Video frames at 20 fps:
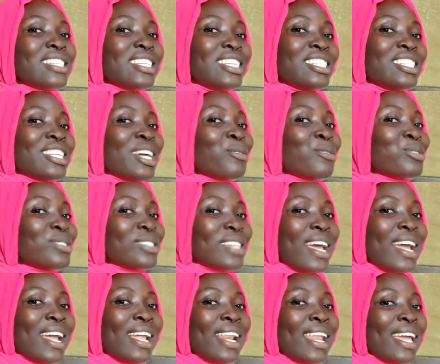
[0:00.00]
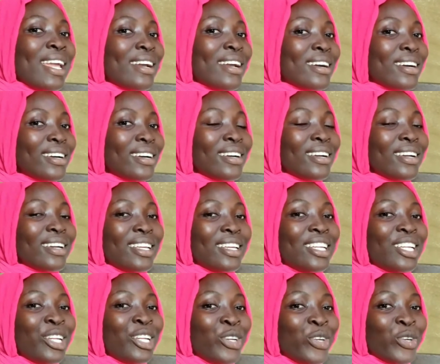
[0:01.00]
hijab style like
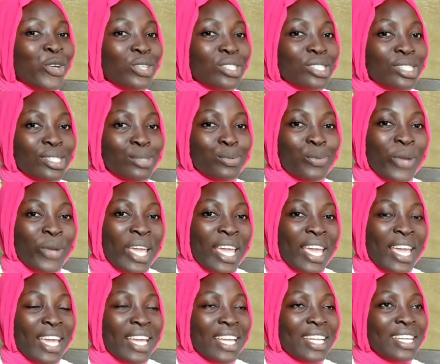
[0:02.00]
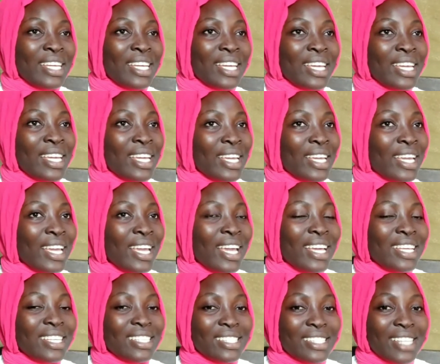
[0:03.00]
in a knot way, in a
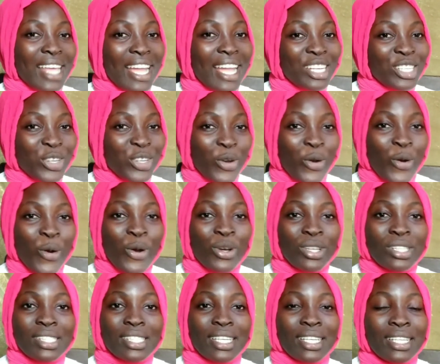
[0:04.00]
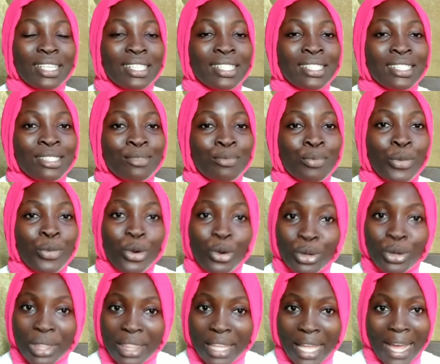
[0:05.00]
side knot, in
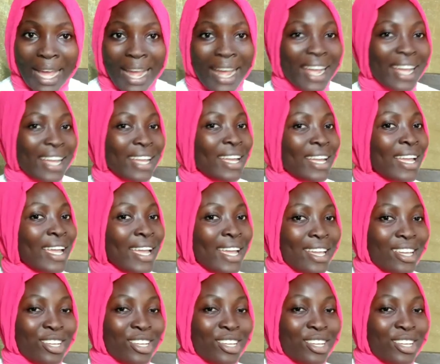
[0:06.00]
bow tie.